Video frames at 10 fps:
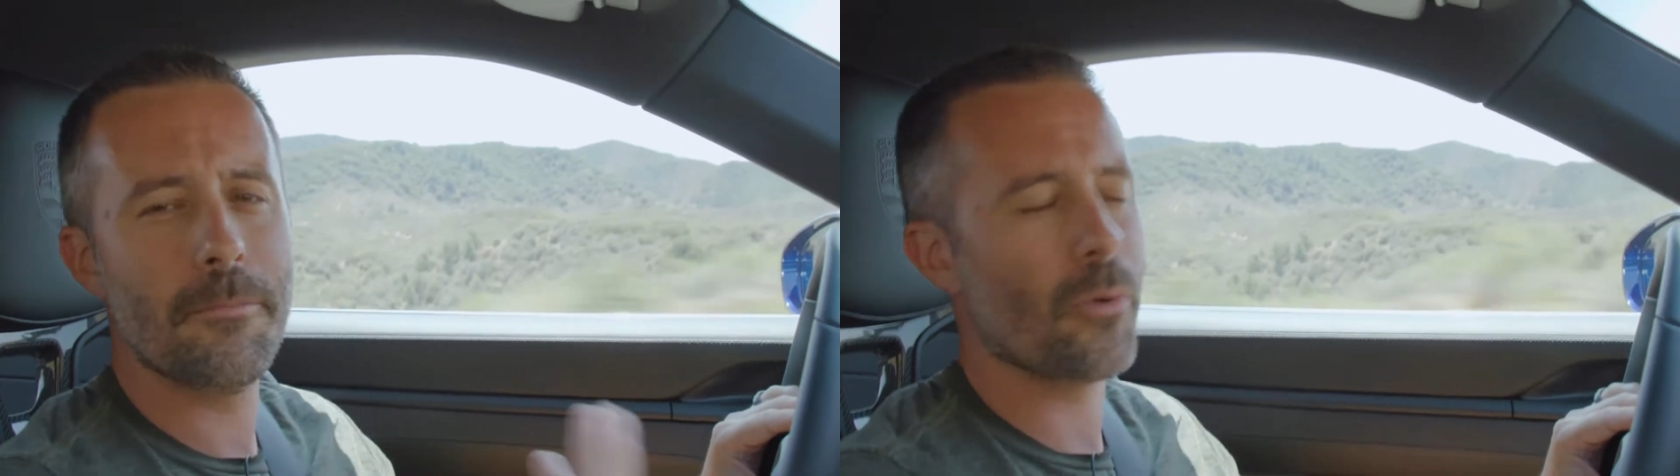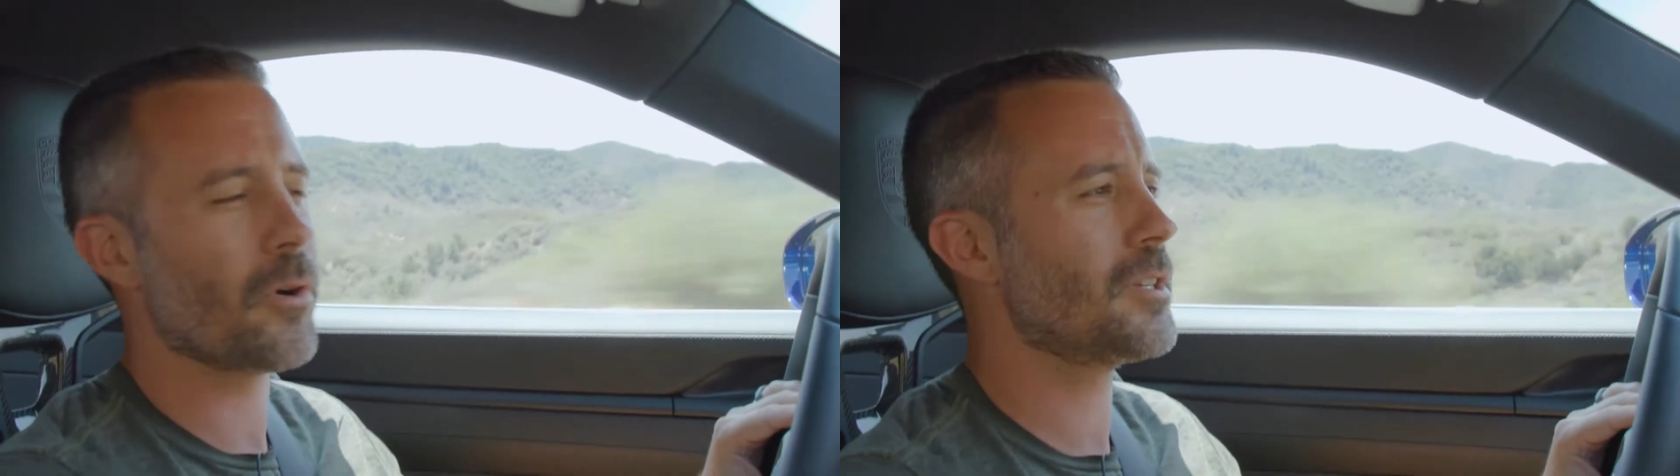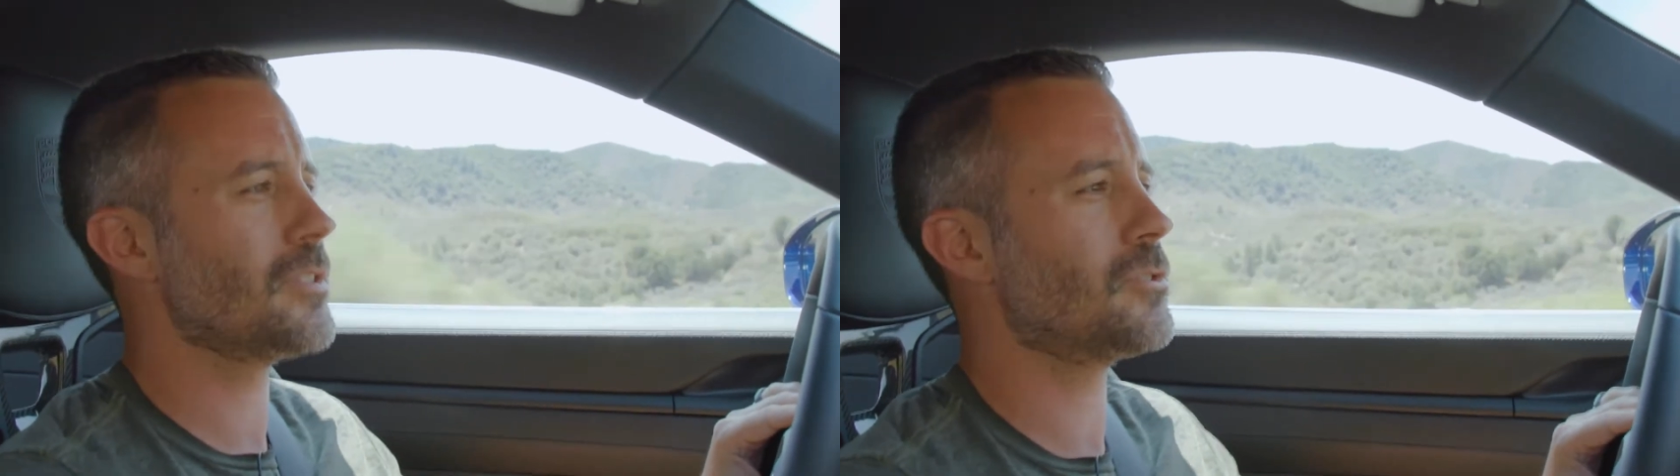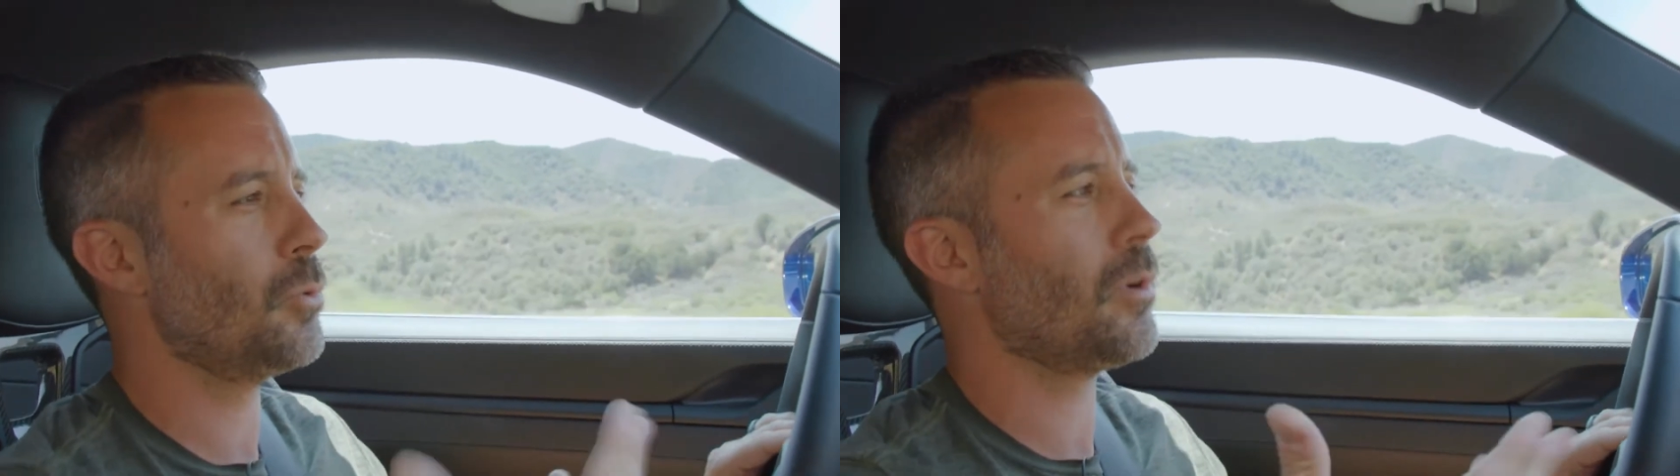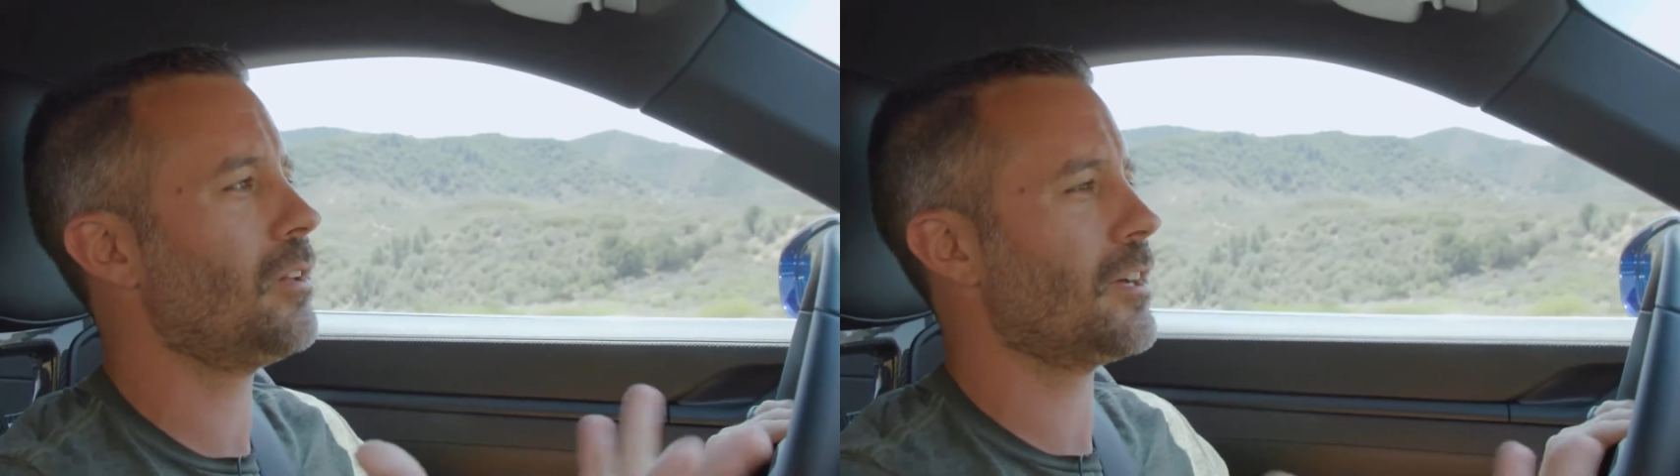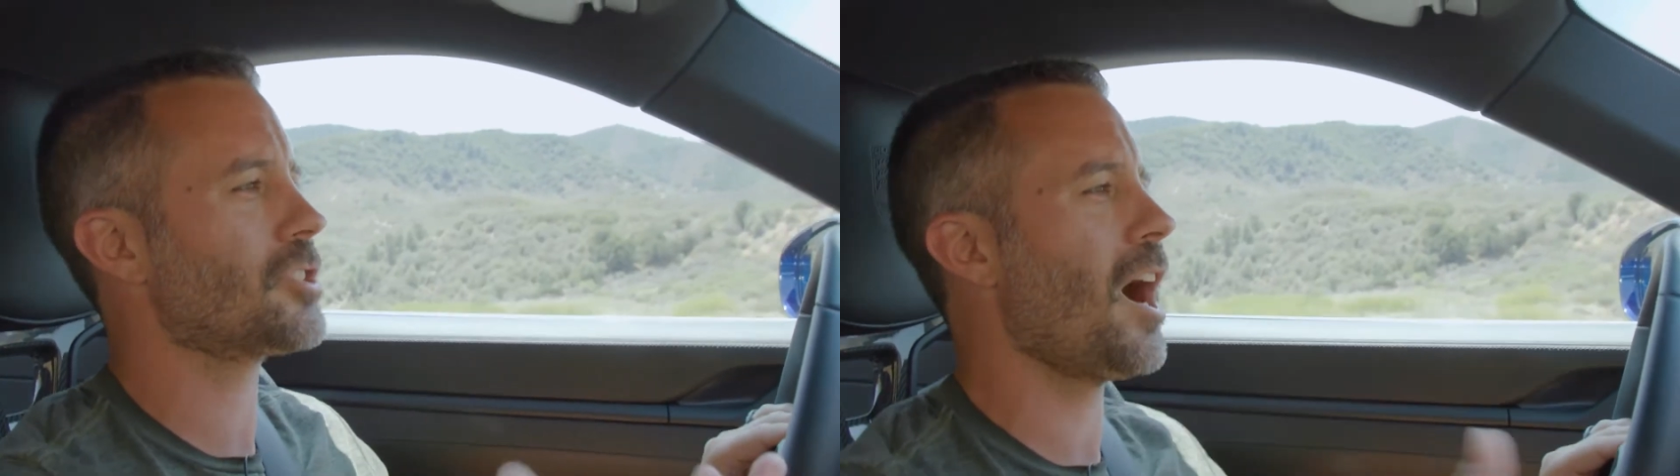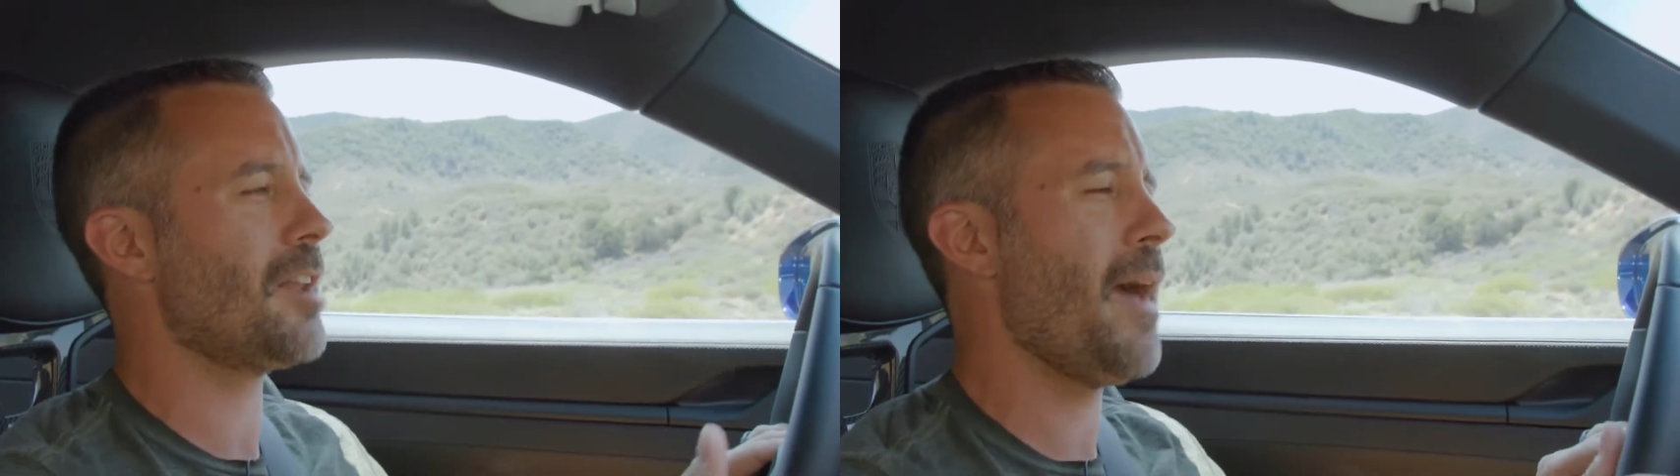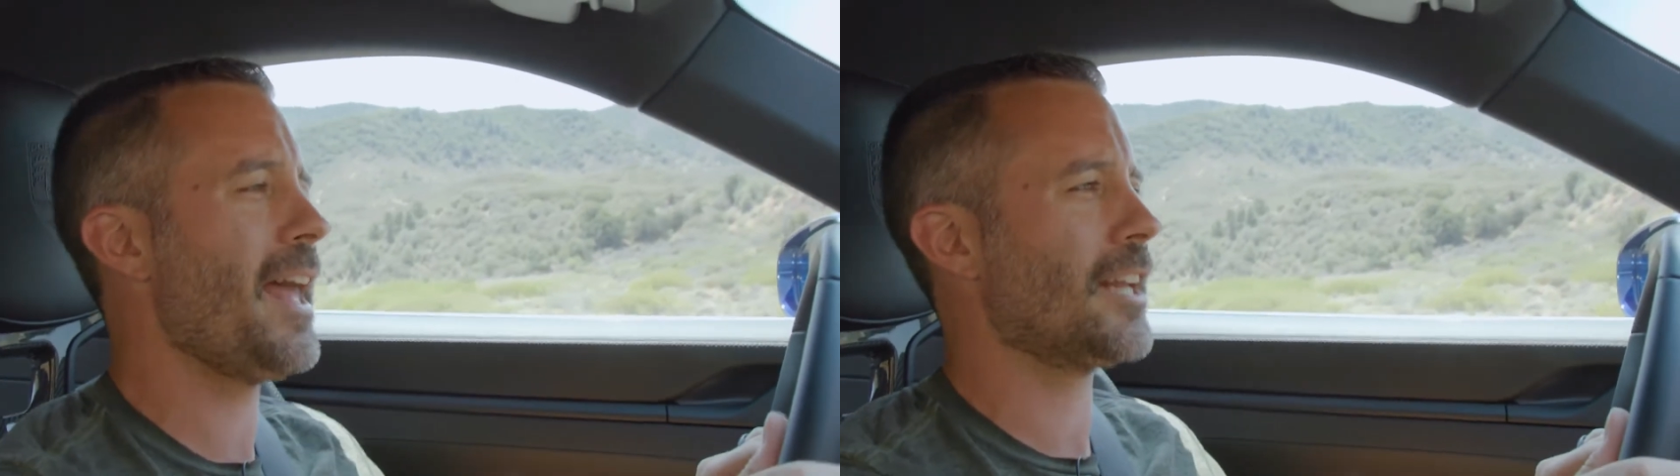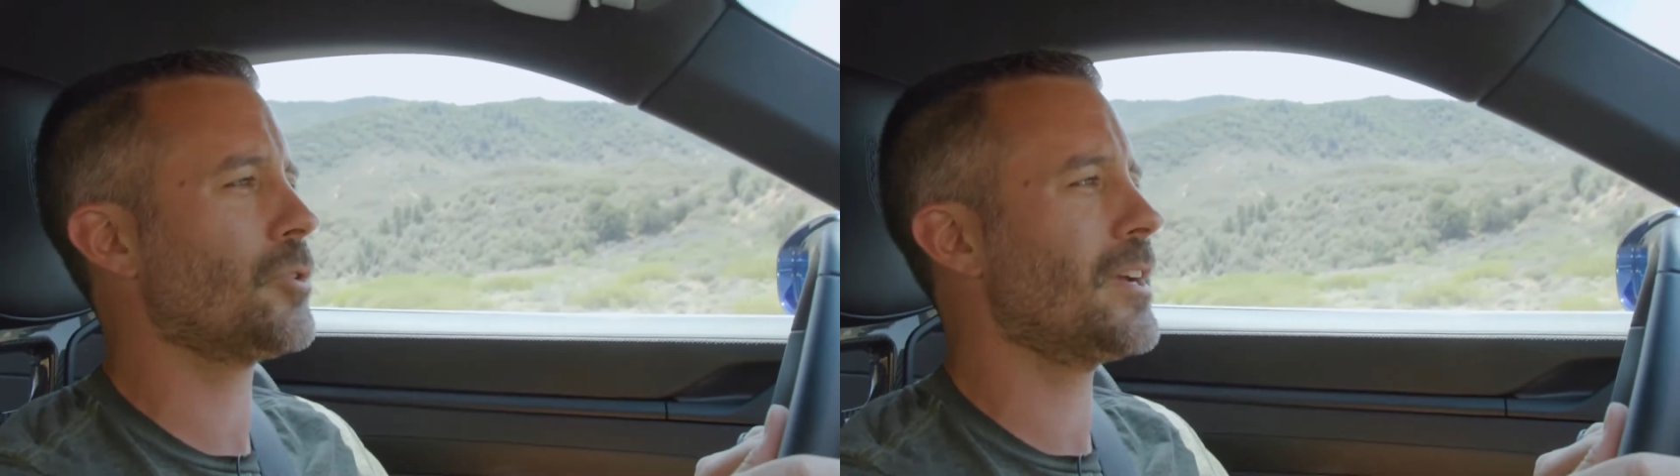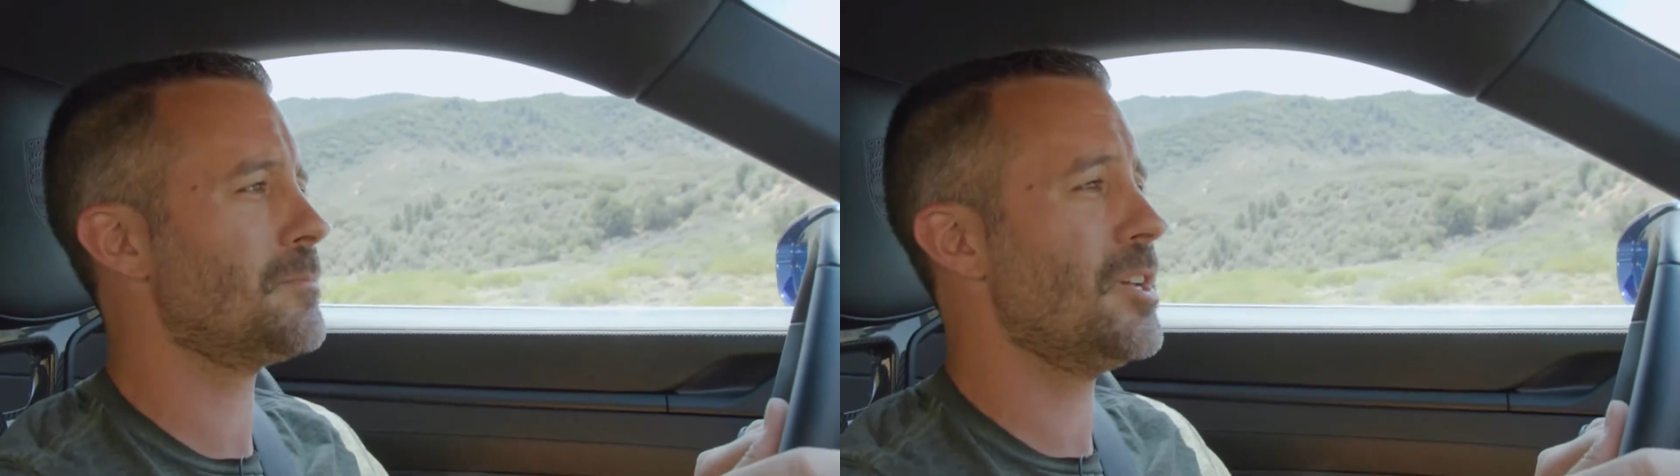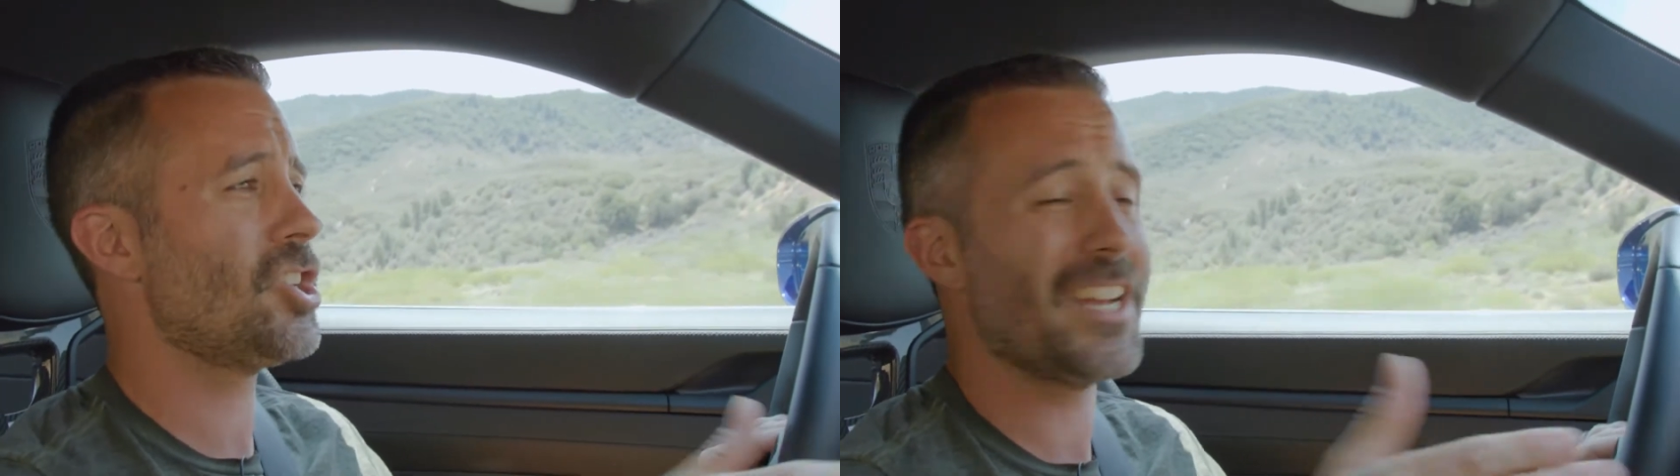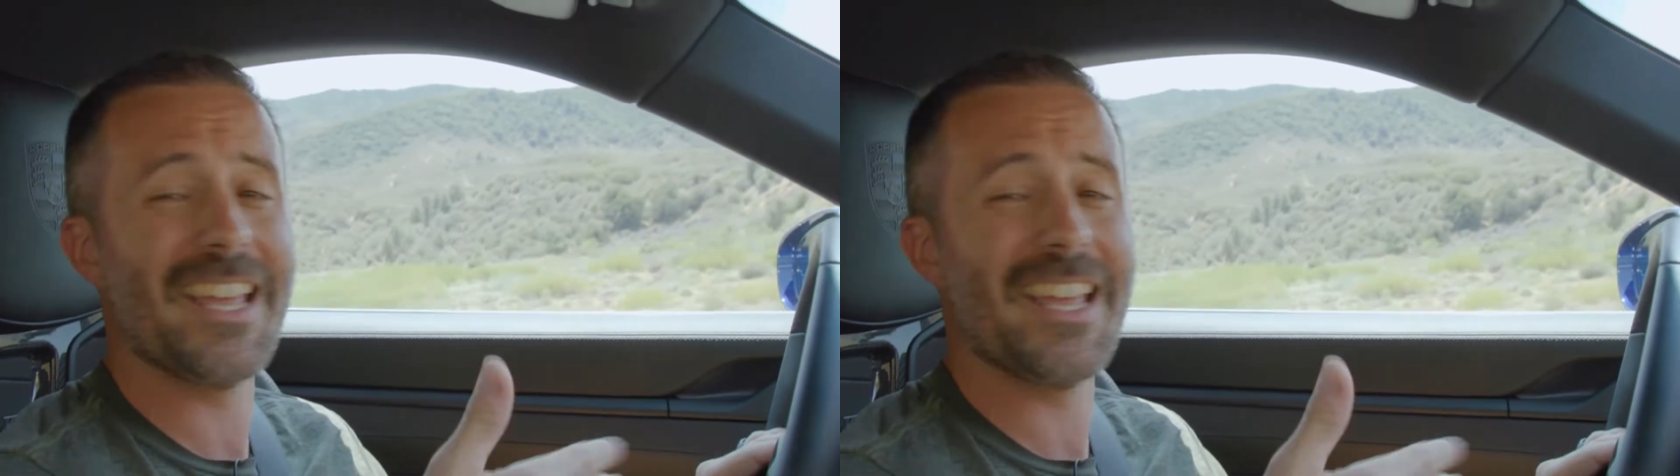Porsche's dual clutch automatic transmission